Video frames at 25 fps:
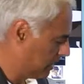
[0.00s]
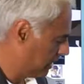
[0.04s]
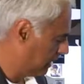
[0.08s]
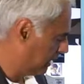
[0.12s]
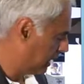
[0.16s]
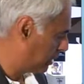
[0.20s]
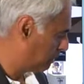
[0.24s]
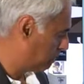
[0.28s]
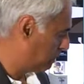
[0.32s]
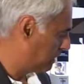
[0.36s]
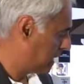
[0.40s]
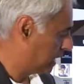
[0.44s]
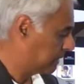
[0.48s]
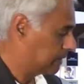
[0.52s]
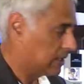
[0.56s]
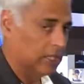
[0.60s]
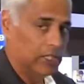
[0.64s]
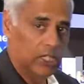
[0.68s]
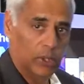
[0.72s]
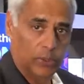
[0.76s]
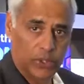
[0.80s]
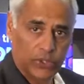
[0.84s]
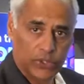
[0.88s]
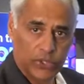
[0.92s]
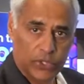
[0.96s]
that's projecting
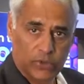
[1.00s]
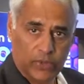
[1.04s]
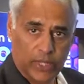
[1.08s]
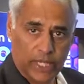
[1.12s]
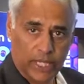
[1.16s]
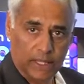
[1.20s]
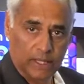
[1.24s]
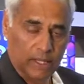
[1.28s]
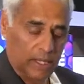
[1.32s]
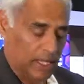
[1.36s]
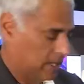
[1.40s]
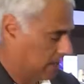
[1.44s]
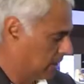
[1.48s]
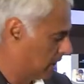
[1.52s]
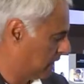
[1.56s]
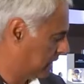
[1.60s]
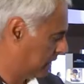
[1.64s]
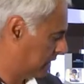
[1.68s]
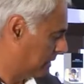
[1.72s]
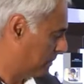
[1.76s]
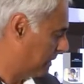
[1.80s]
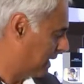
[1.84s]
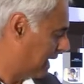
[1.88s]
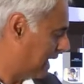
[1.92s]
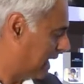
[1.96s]
onto a screen
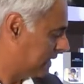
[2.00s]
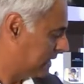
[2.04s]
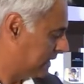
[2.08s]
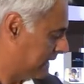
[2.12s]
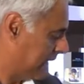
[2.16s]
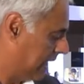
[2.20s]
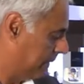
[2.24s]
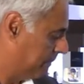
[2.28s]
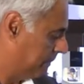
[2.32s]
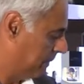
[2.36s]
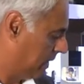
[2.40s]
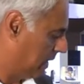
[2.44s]
some content.